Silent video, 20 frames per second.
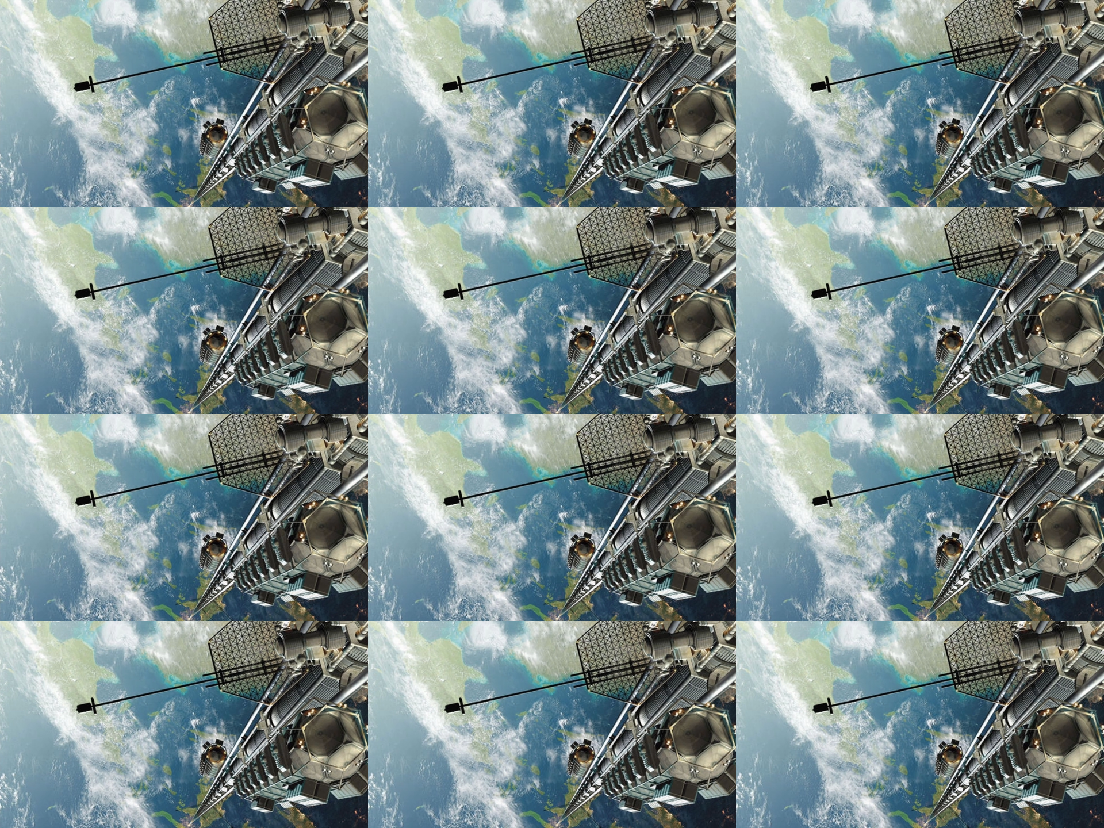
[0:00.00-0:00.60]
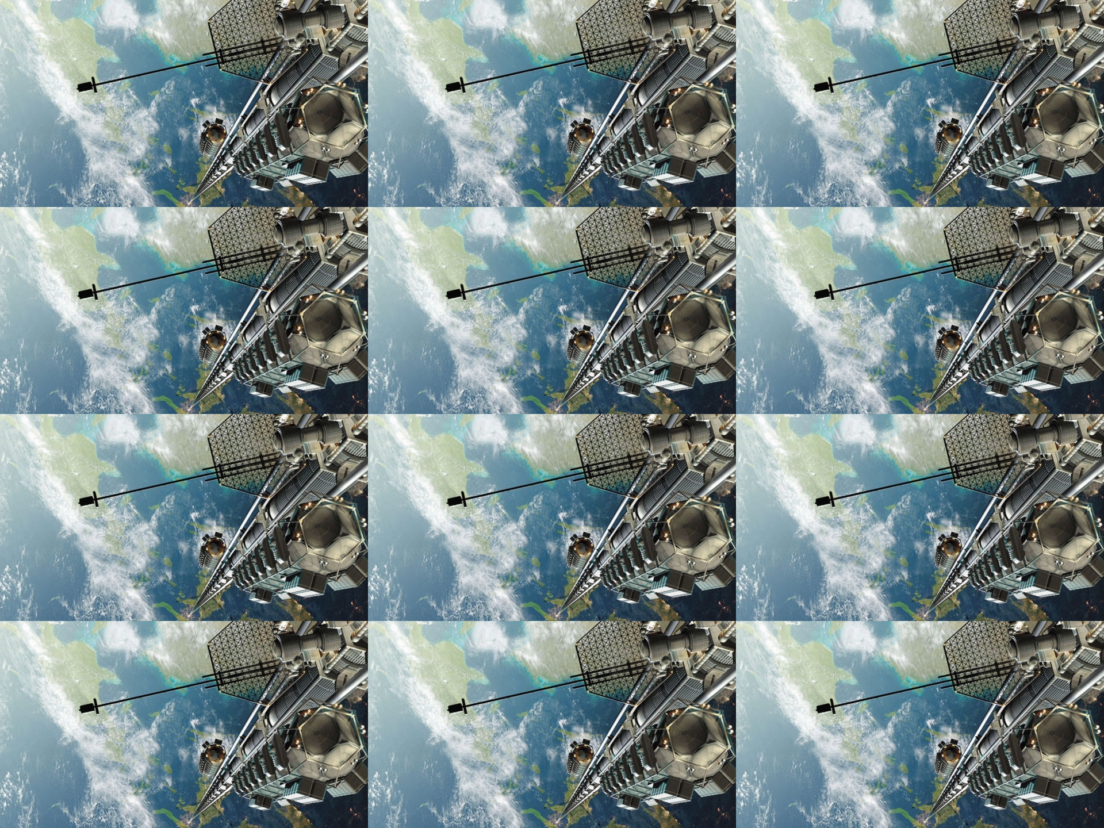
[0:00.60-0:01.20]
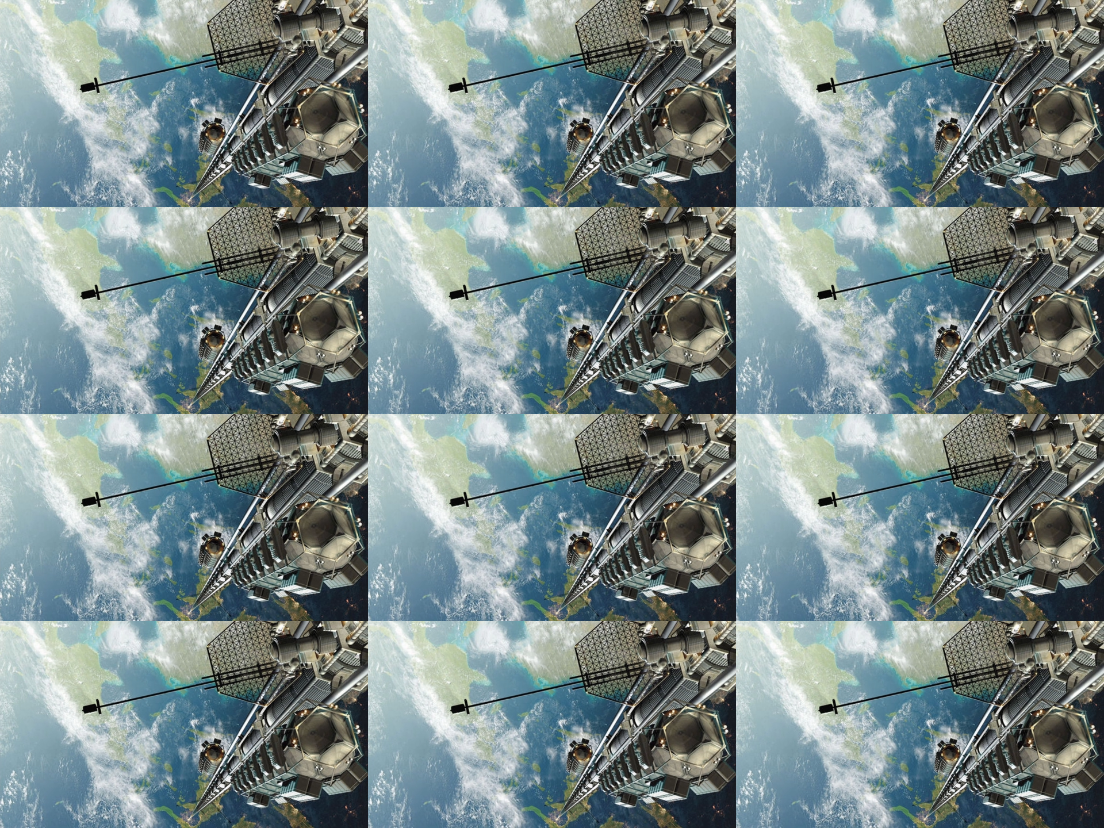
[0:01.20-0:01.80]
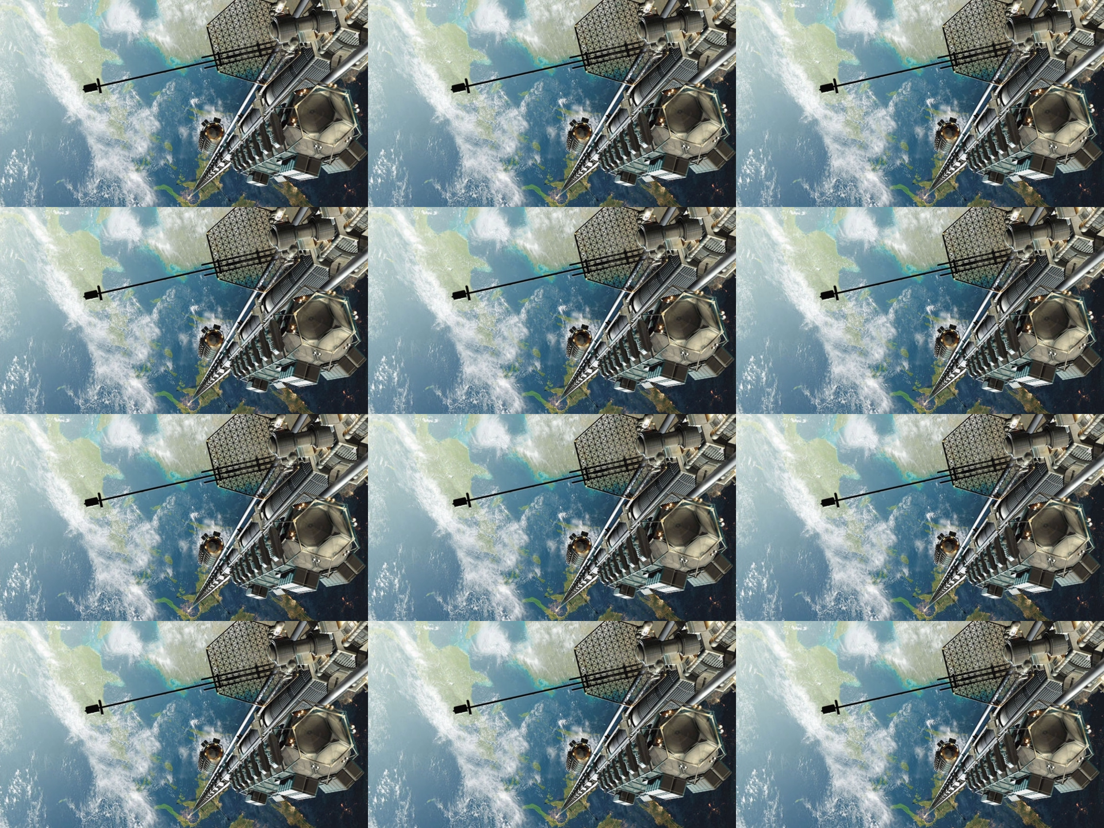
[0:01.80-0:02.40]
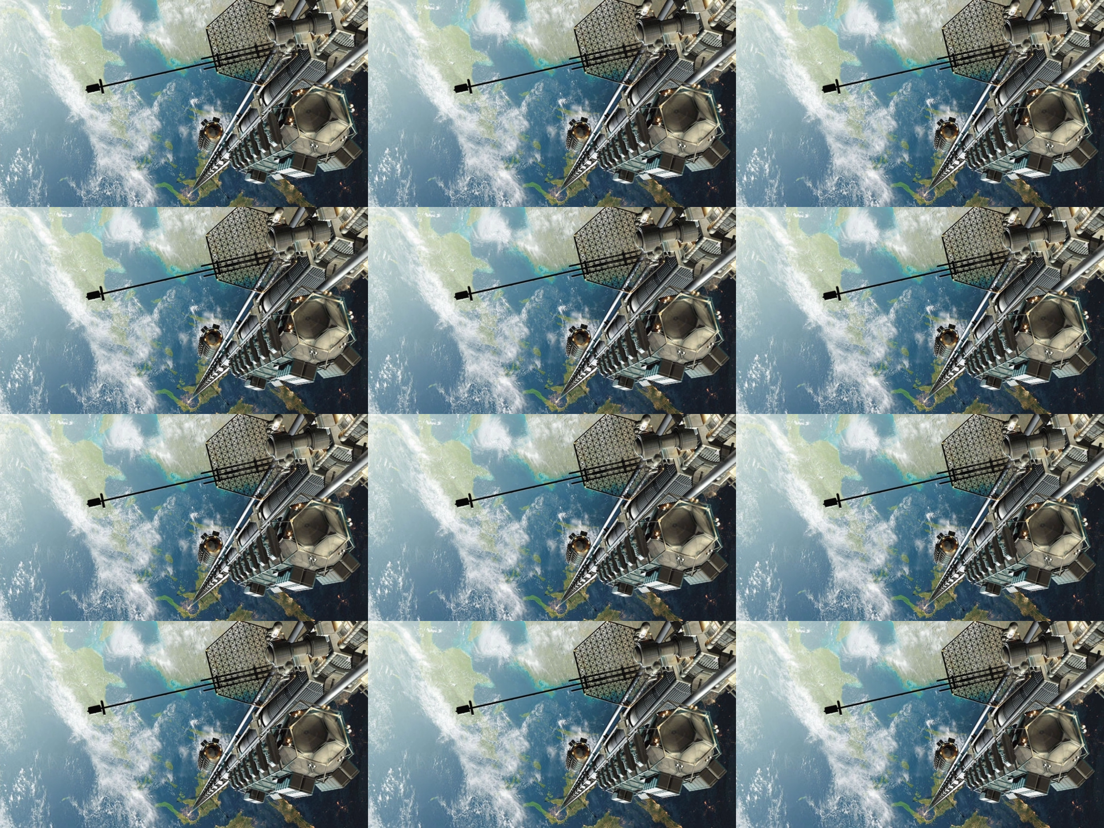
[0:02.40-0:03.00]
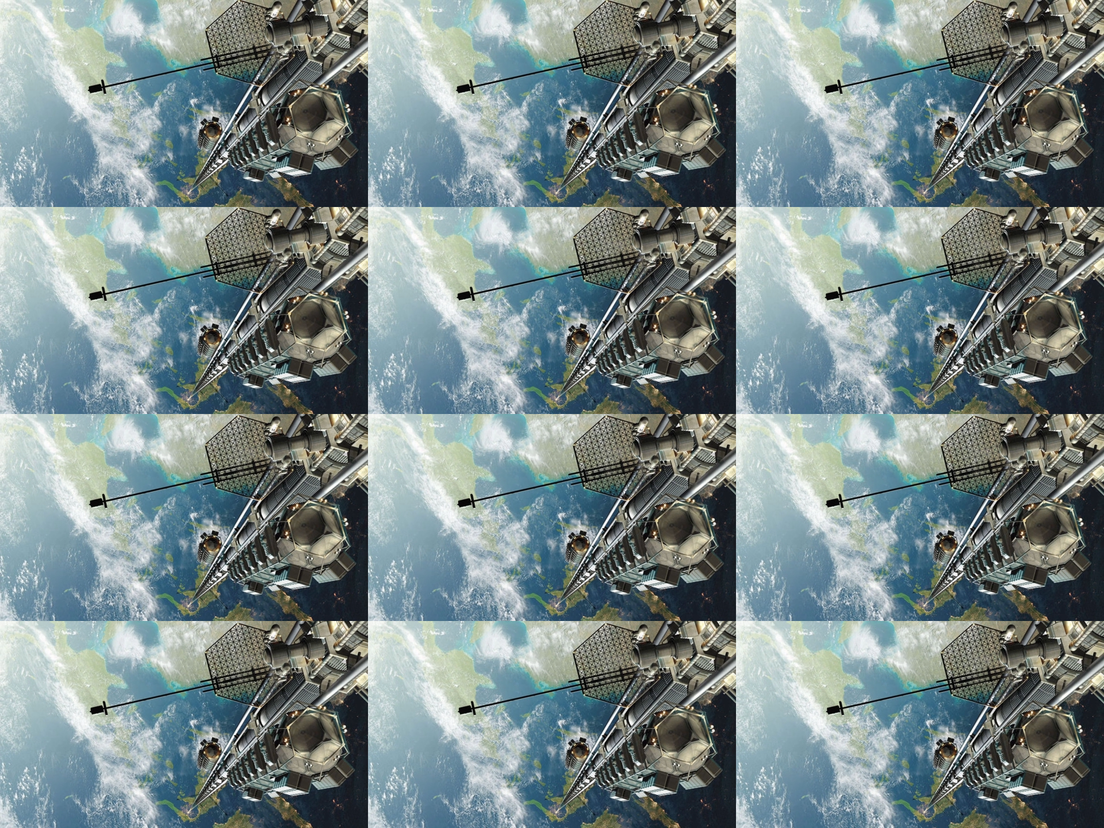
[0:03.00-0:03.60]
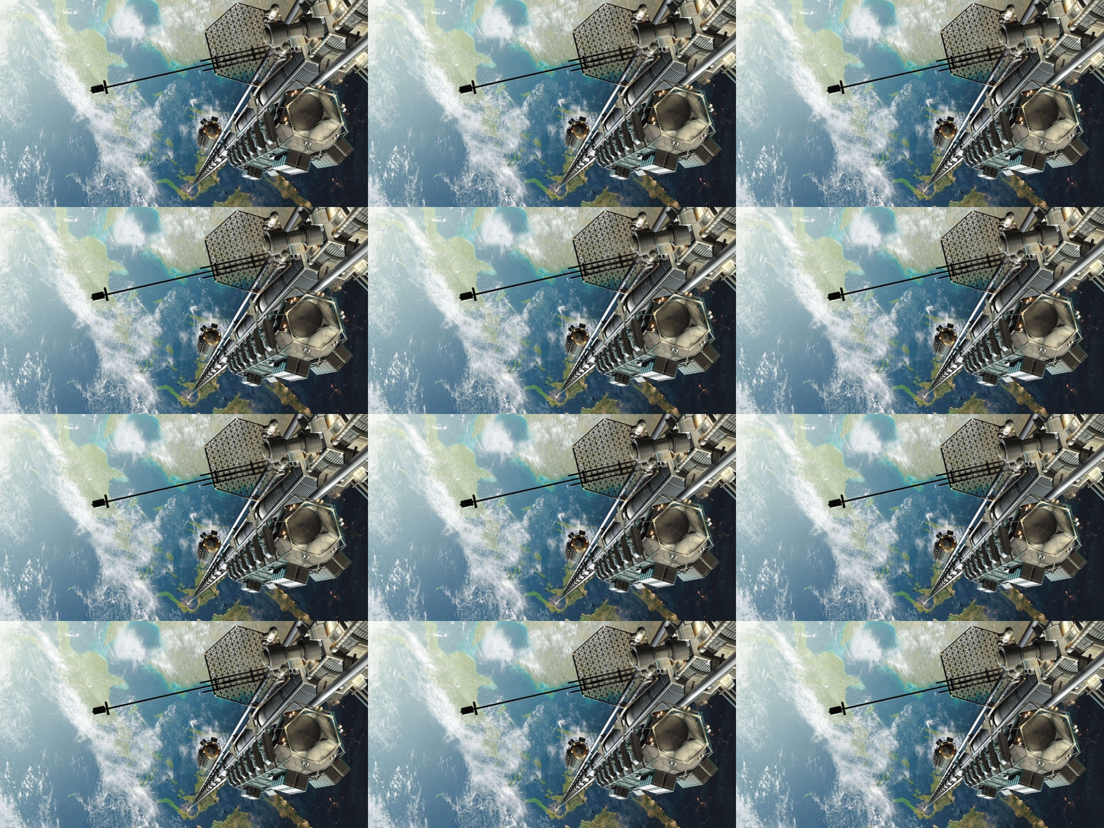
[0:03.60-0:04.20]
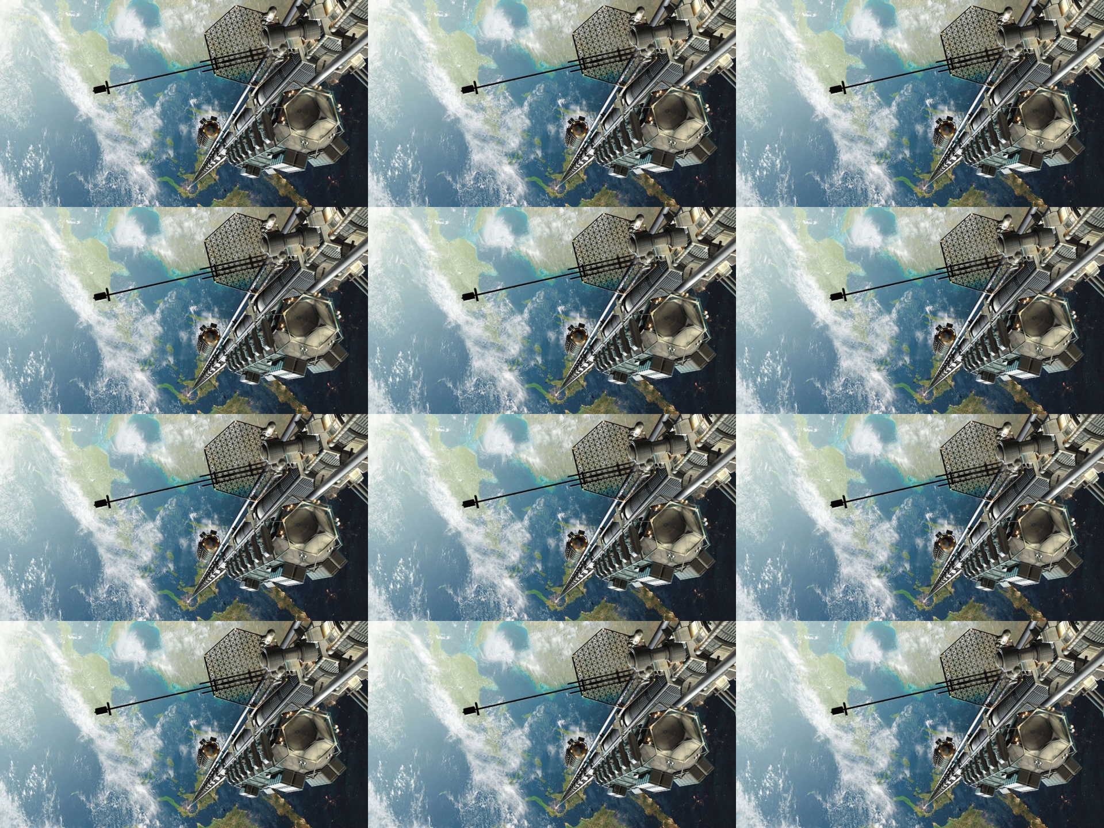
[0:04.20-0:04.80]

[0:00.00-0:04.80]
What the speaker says: No face is visible, so there are no lips to read.